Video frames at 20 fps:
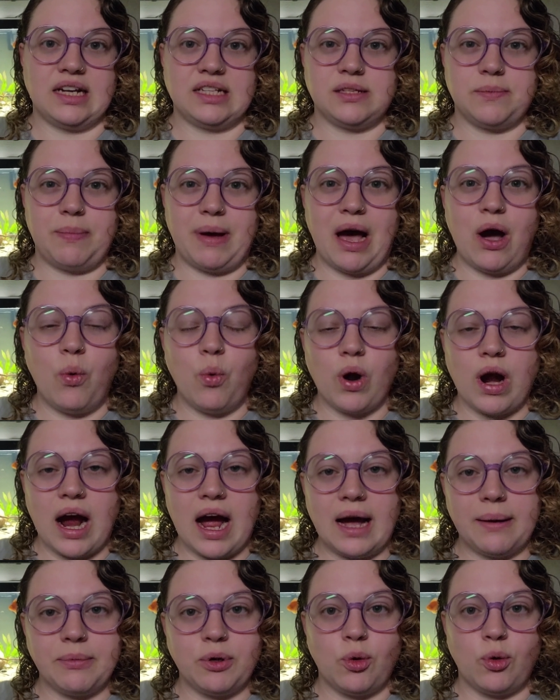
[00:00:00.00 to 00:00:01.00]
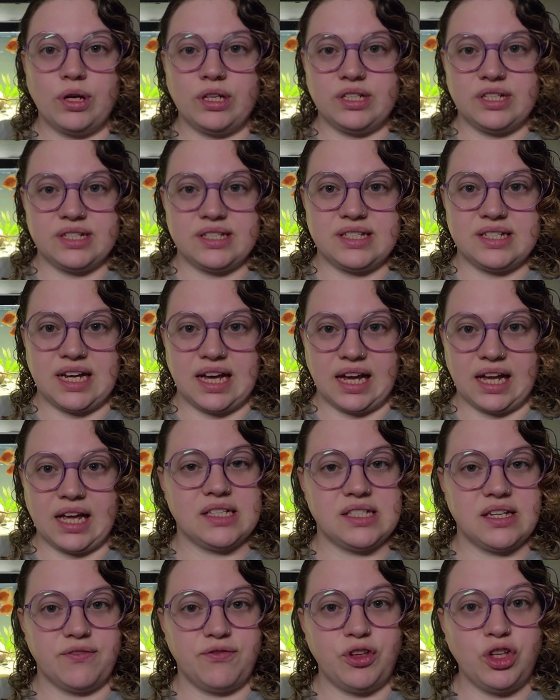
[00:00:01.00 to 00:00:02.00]
is about where I'm going to stick.
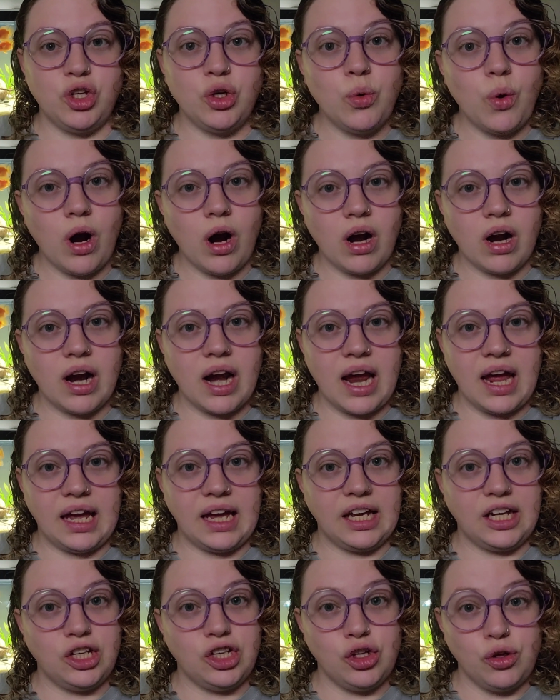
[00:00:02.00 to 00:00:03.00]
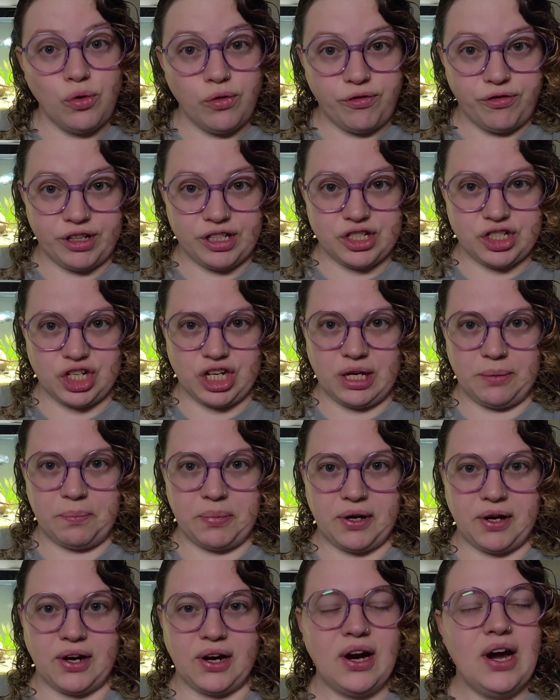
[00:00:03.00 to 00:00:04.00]
Because if you are a new fish
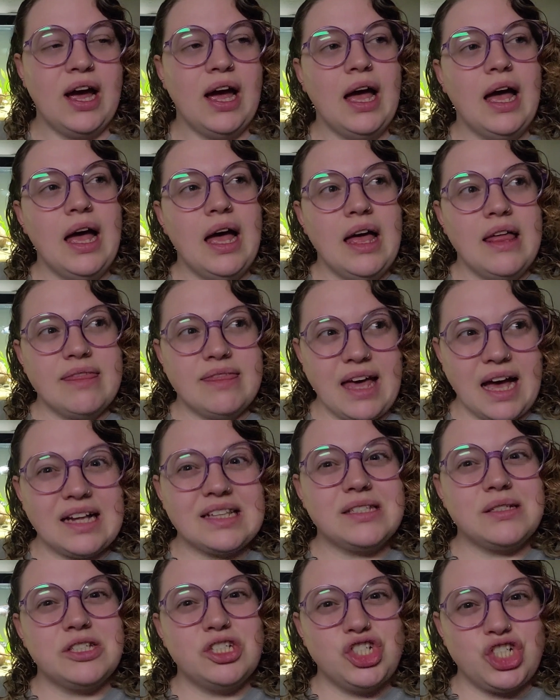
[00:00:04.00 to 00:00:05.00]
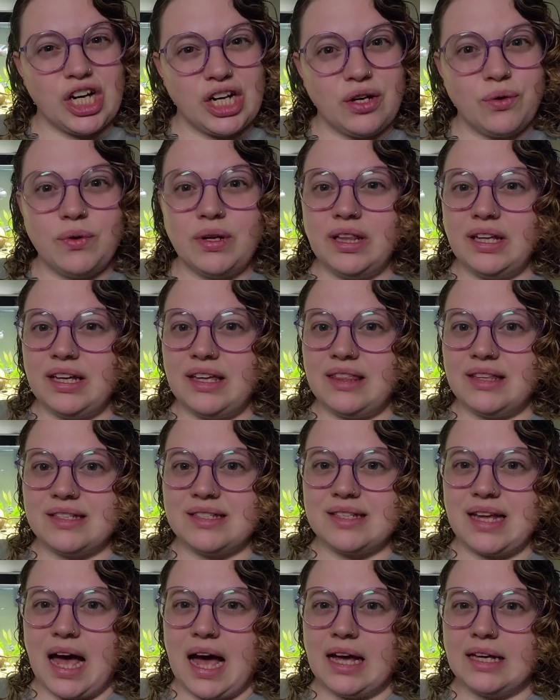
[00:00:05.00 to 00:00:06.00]
keeper, that's generally the
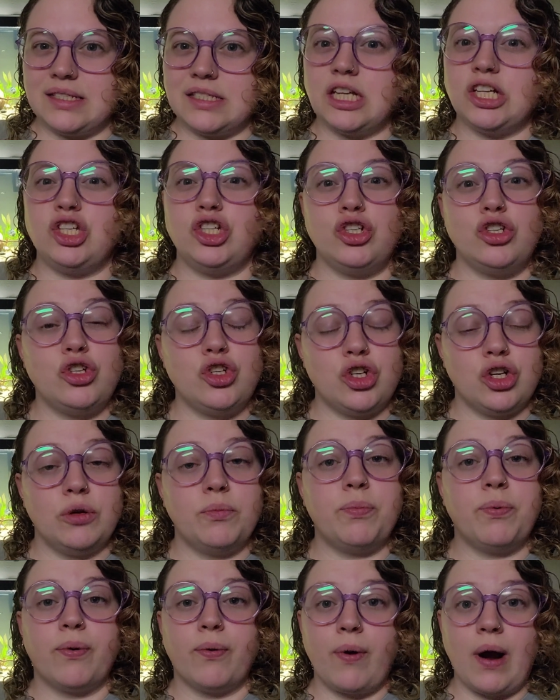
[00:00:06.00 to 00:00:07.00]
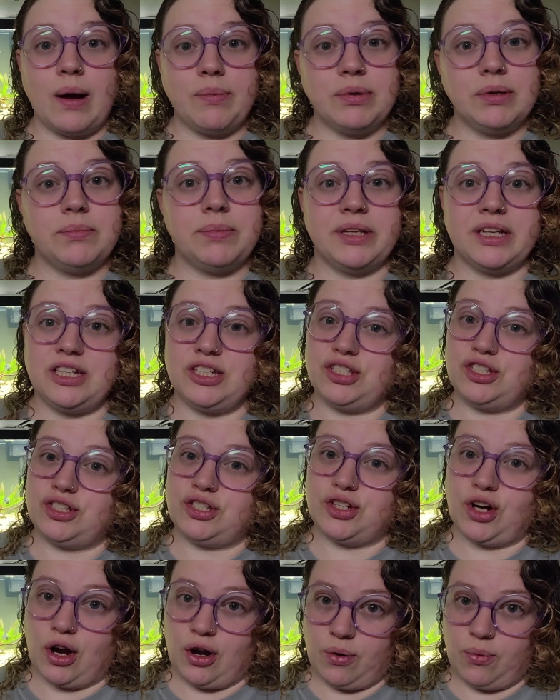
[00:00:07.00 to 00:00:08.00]
size that you should probably
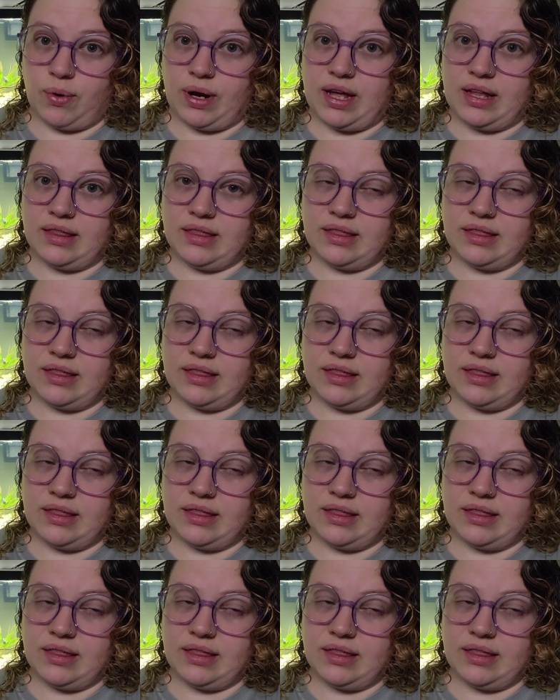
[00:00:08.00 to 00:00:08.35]
start with.